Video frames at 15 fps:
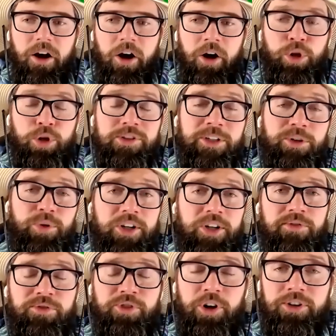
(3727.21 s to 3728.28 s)
Our closing
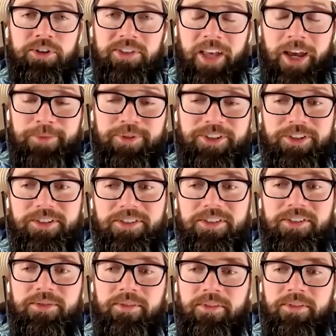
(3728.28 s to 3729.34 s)
question for all you
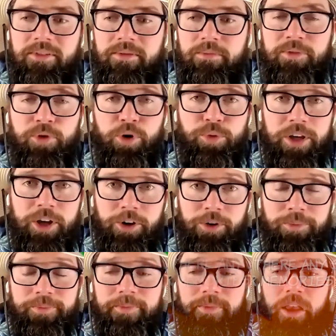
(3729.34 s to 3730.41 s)
Slimesters before we go.